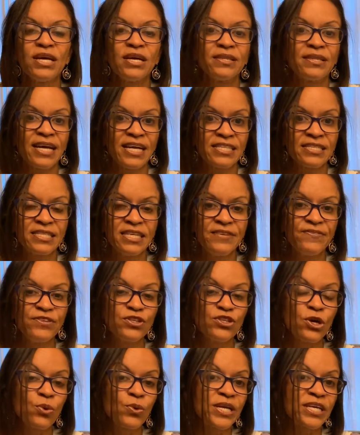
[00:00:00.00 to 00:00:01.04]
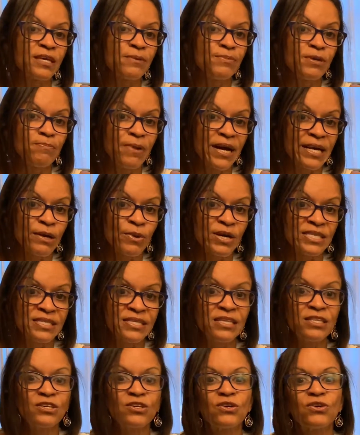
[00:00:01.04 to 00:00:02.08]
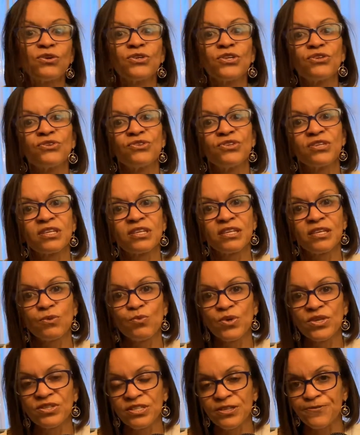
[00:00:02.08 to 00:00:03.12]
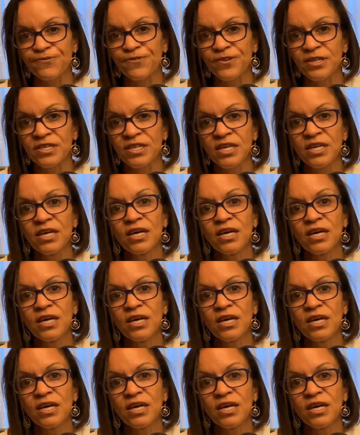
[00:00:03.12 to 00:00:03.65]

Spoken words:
that's even though it can be bioidentical, you're dealing with different